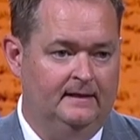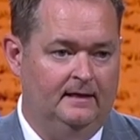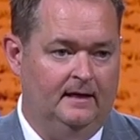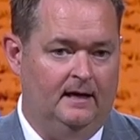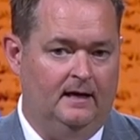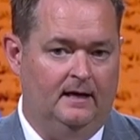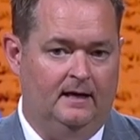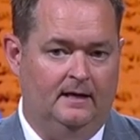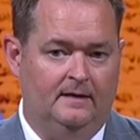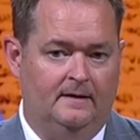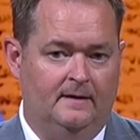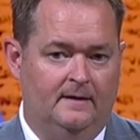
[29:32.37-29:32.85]

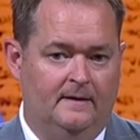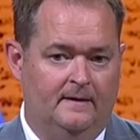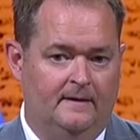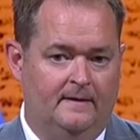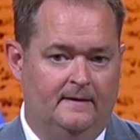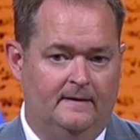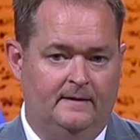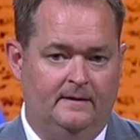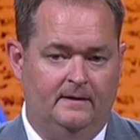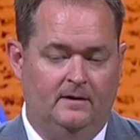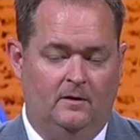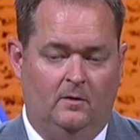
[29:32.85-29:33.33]

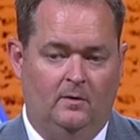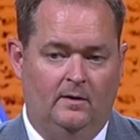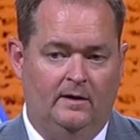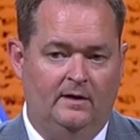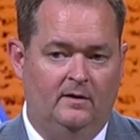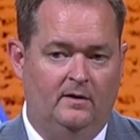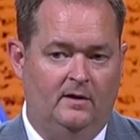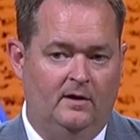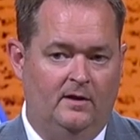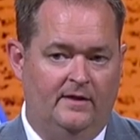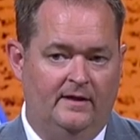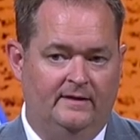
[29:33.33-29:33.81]
you know,
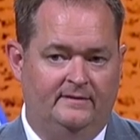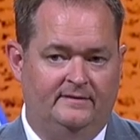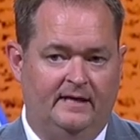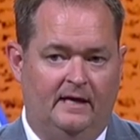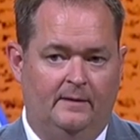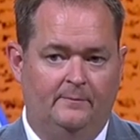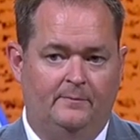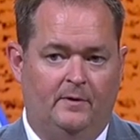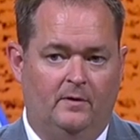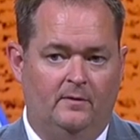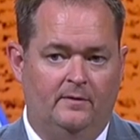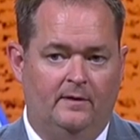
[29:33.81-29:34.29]
in the
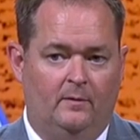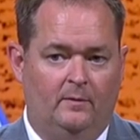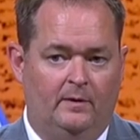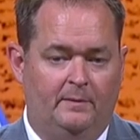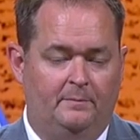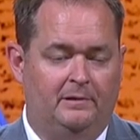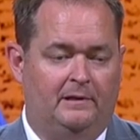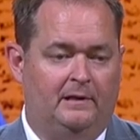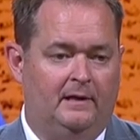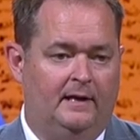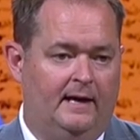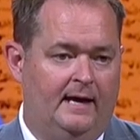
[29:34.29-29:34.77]
tempo that we
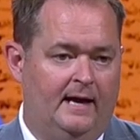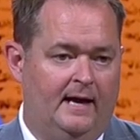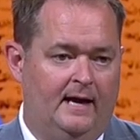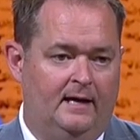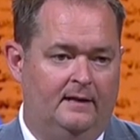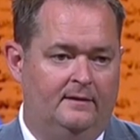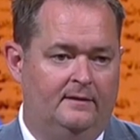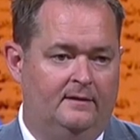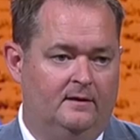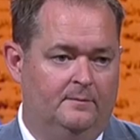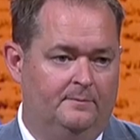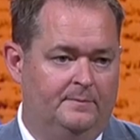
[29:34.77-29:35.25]
play
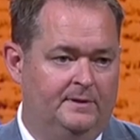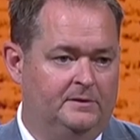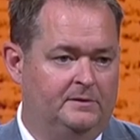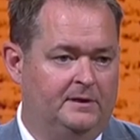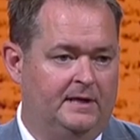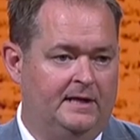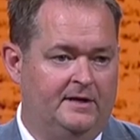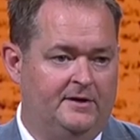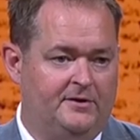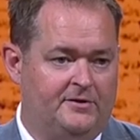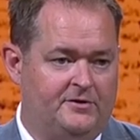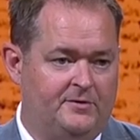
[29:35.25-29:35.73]
at, the
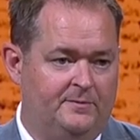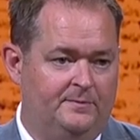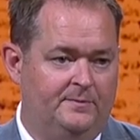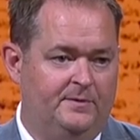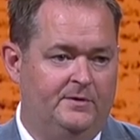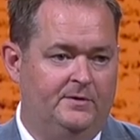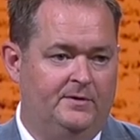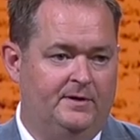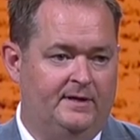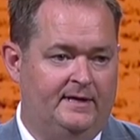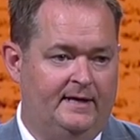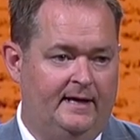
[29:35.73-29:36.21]
ability to
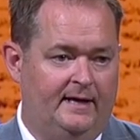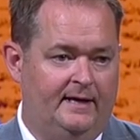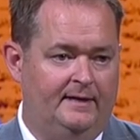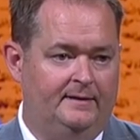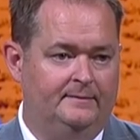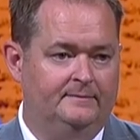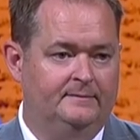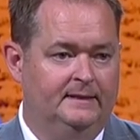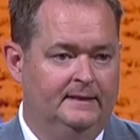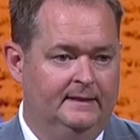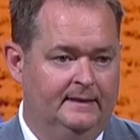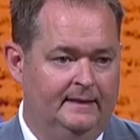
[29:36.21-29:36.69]

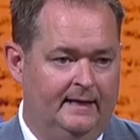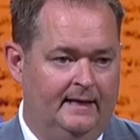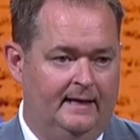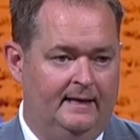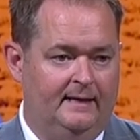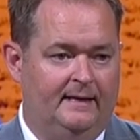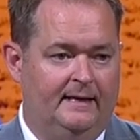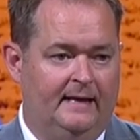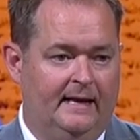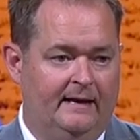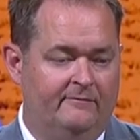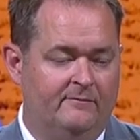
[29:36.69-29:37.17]
communicate
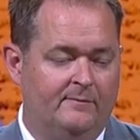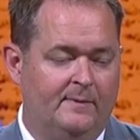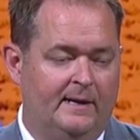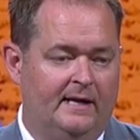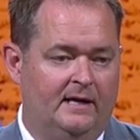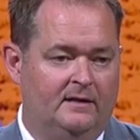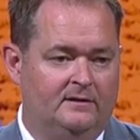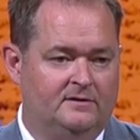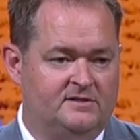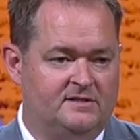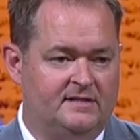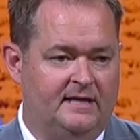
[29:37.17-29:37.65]
and get everybody
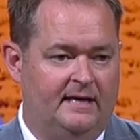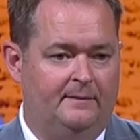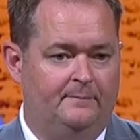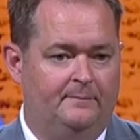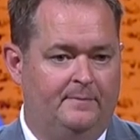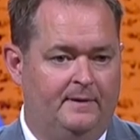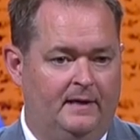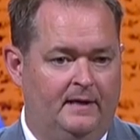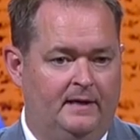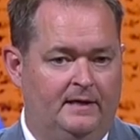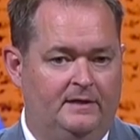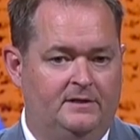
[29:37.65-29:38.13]
on the same
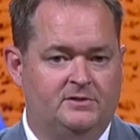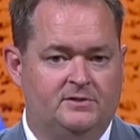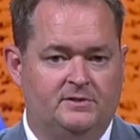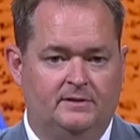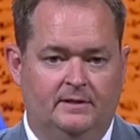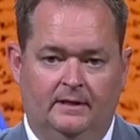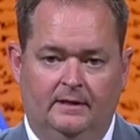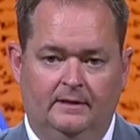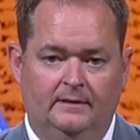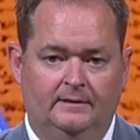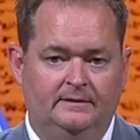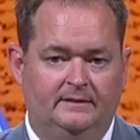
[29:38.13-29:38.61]
page
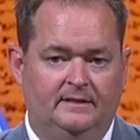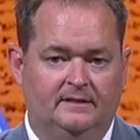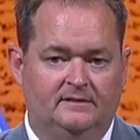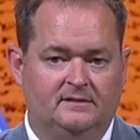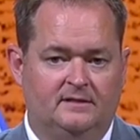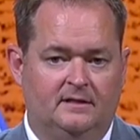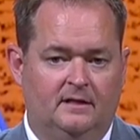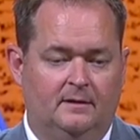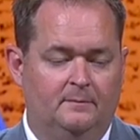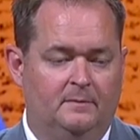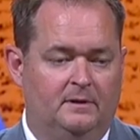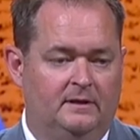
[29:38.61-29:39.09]
does
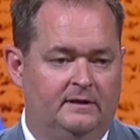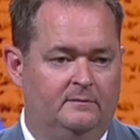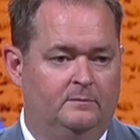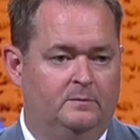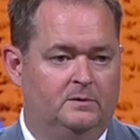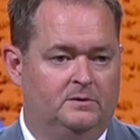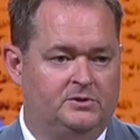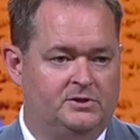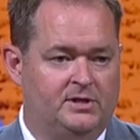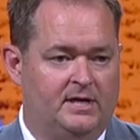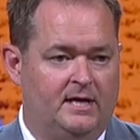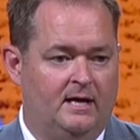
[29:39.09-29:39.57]
an
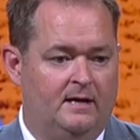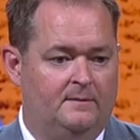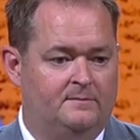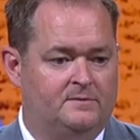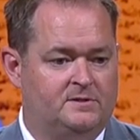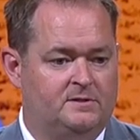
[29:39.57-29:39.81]
unbelievable job.